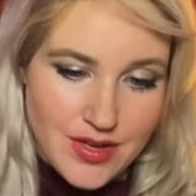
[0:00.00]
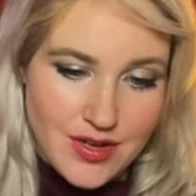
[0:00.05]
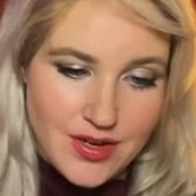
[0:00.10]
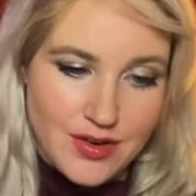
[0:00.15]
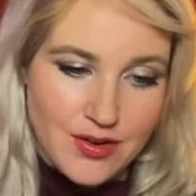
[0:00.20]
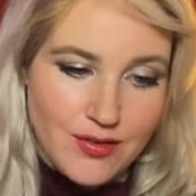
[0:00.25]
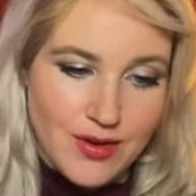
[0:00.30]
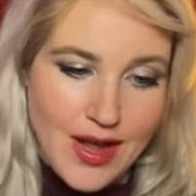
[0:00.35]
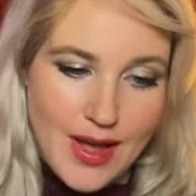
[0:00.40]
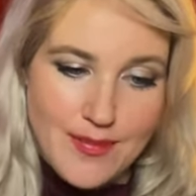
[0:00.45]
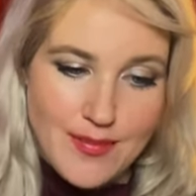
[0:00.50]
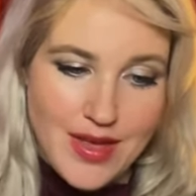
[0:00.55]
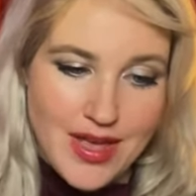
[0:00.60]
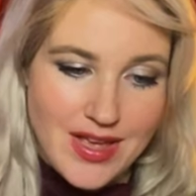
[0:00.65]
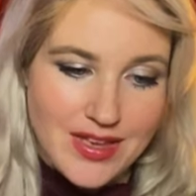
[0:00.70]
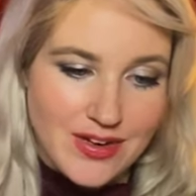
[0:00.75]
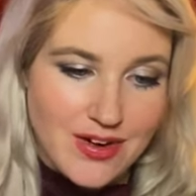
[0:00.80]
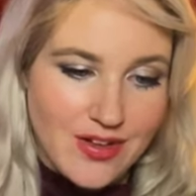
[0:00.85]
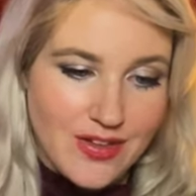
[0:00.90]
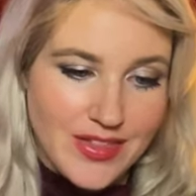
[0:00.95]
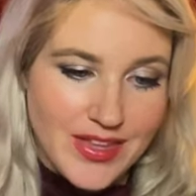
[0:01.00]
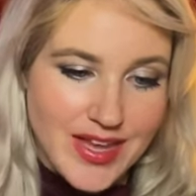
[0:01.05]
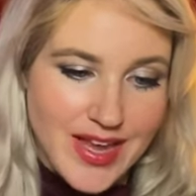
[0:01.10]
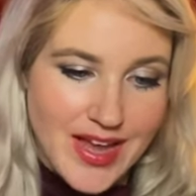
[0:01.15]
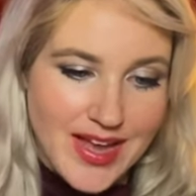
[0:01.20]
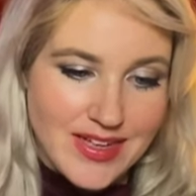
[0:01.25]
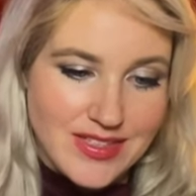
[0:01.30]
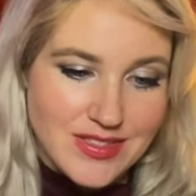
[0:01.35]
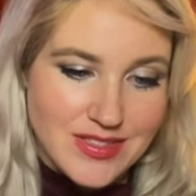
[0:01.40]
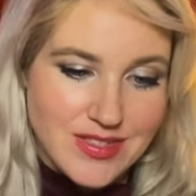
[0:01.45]
Grandma and all the
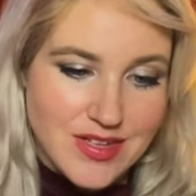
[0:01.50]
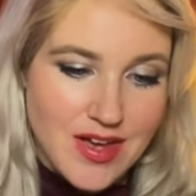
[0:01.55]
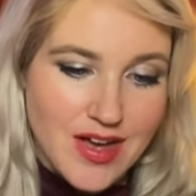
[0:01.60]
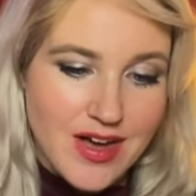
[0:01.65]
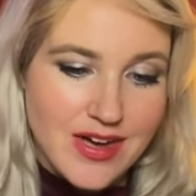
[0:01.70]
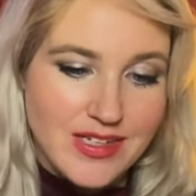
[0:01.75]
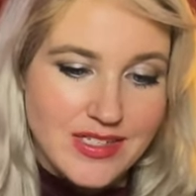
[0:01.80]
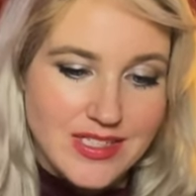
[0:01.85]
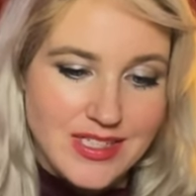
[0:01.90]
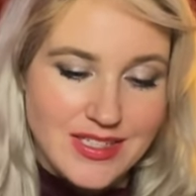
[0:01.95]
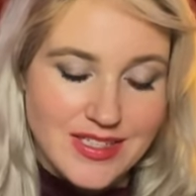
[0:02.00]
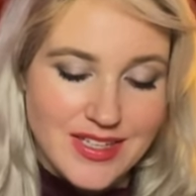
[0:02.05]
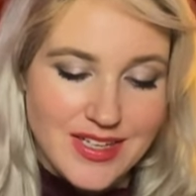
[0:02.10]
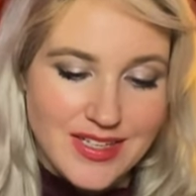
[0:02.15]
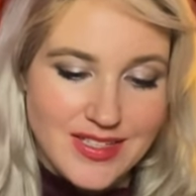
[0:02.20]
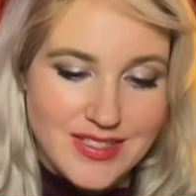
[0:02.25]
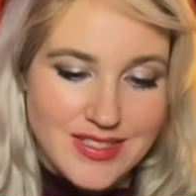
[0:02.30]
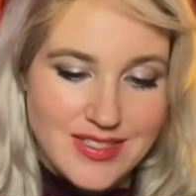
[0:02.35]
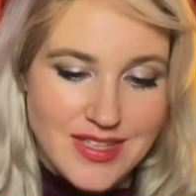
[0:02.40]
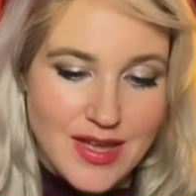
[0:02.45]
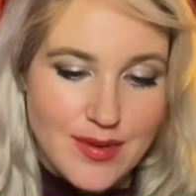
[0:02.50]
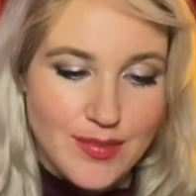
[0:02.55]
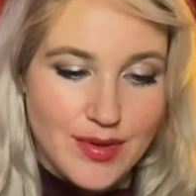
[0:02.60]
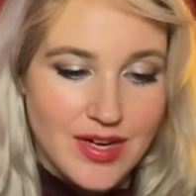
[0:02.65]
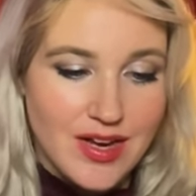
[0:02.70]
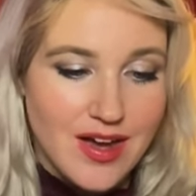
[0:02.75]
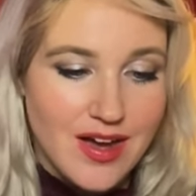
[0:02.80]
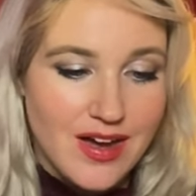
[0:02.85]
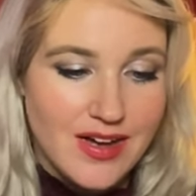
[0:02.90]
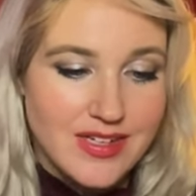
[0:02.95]
aunts hugged and kissed them and
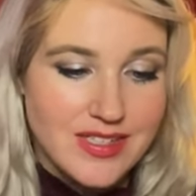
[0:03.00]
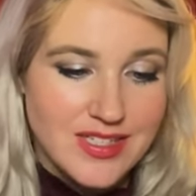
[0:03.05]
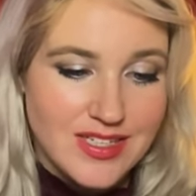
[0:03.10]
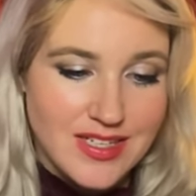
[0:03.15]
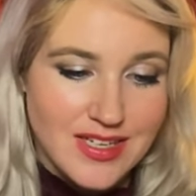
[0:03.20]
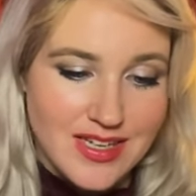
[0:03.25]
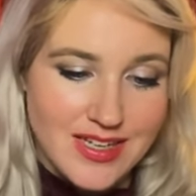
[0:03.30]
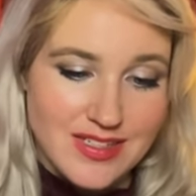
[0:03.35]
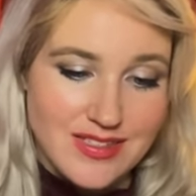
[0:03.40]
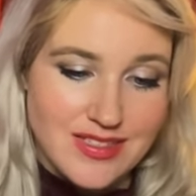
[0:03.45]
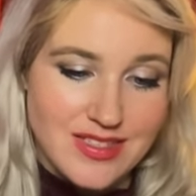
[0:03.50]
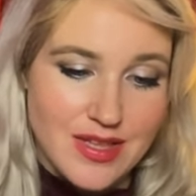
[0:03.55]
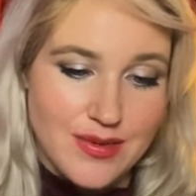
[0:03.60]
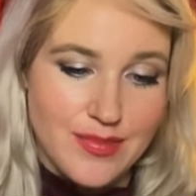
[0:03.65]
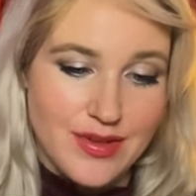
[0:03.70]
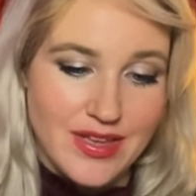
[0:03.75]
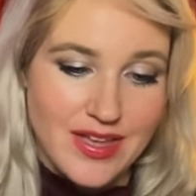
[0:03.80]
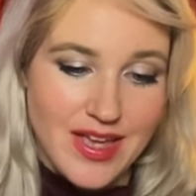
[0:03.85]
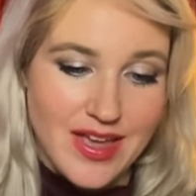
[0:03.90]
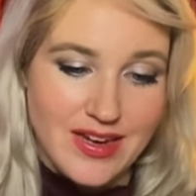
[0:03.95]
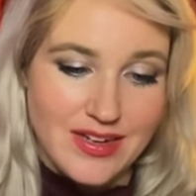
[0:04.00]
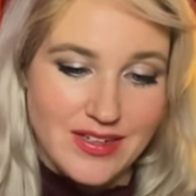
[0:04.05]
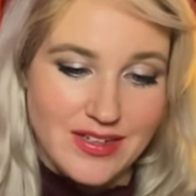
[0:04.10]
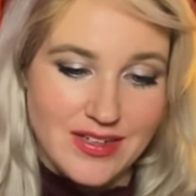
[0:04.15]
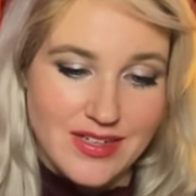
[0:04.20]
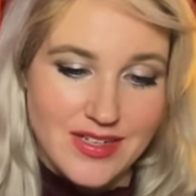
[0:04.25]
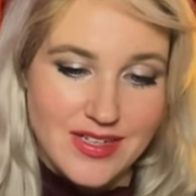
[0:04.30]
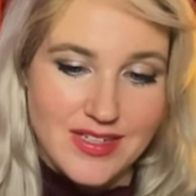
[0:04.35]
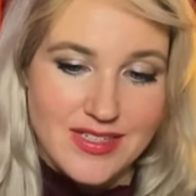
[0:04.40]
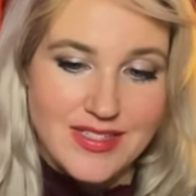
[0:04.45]
hugged and kissed them again,
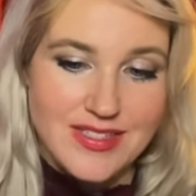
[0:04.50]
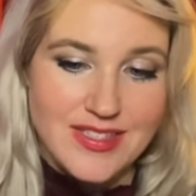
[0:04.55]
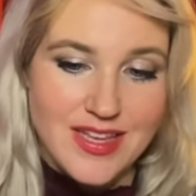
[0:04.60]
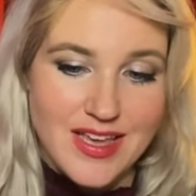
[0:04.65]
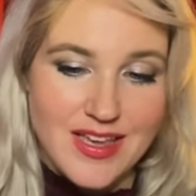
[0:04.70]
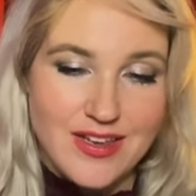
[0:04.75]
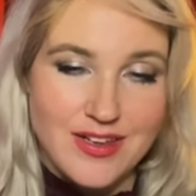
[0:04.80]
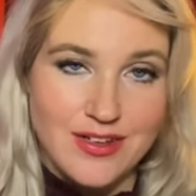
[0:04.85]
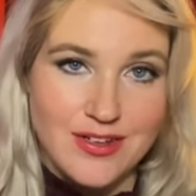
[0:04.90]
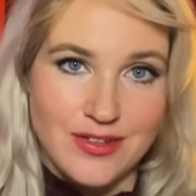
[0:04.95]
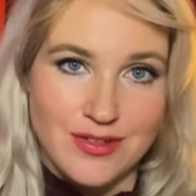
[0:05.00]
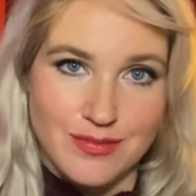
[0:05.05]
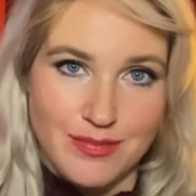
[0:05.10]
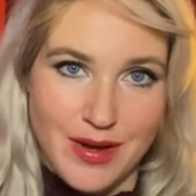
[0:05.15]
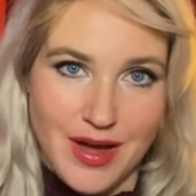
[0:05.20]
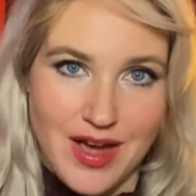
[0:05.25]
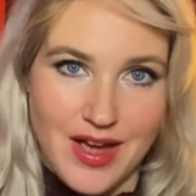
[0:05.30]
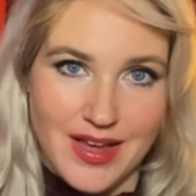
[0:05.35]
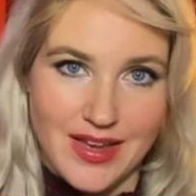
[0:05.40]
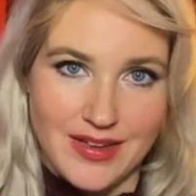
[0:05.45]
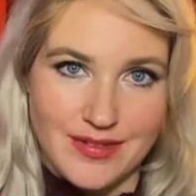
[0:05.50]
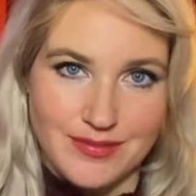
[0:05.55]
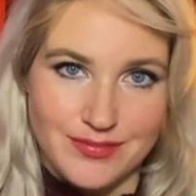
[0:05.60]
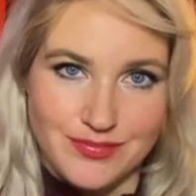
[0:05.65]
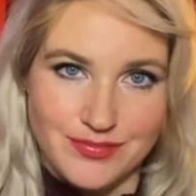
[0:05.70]
saying goodbye.